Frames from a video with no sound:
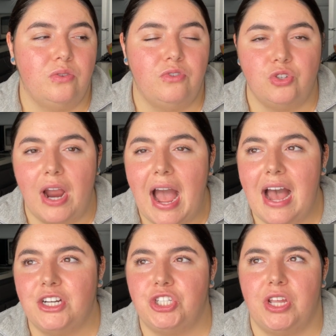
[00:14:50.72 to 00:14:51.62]

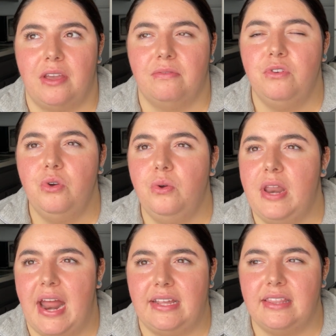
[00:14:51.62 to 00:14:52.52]
trash, like food,
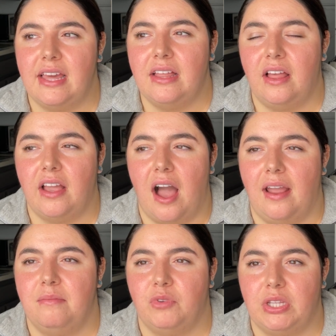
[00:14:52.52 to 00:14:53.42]
anything, like I
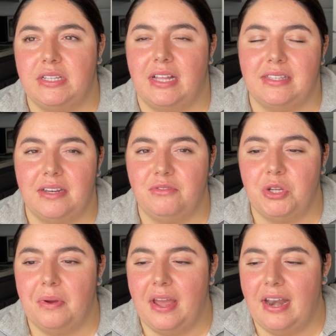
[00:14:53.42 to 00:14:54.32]
am really sensitive
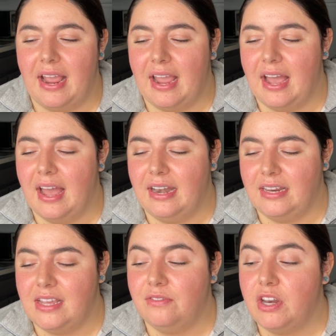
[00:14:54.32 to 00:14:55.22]
to it. And
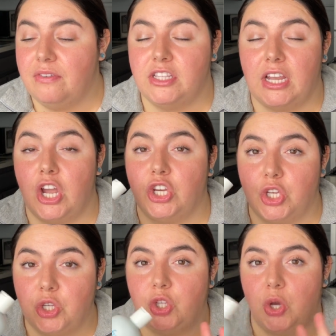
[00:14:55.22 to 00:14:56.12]
even if it's like a
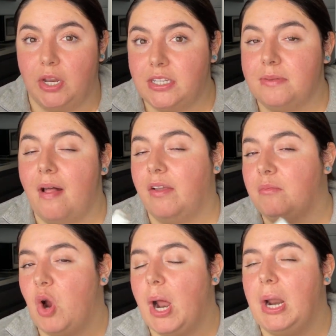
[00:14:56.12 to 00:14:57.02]
good smelling
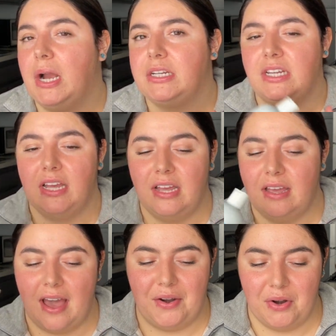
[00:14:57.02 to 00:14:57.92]
product,
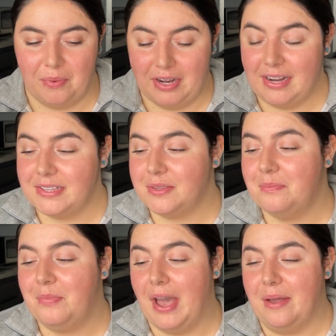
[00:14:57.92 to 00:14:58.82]
I don't know what it is,
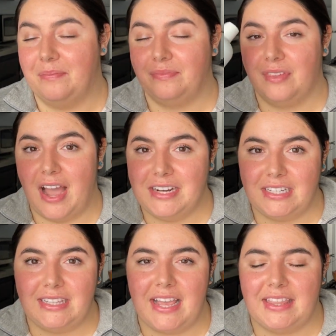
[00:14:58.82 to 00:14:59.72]
but I
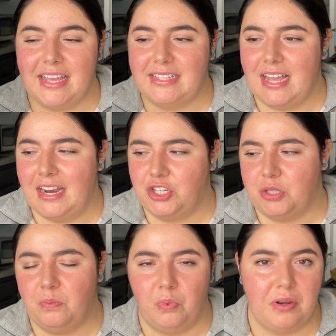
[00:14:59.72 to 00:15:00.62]
did like this. I
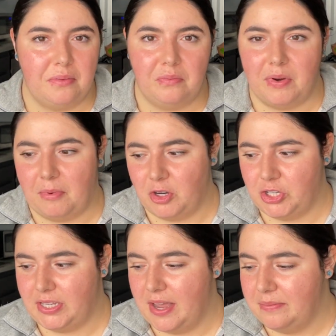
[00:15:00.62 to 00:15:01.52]
just wouldn't
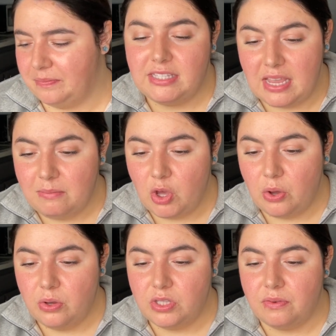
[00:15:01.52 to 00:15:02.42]
repurchase it. Same goes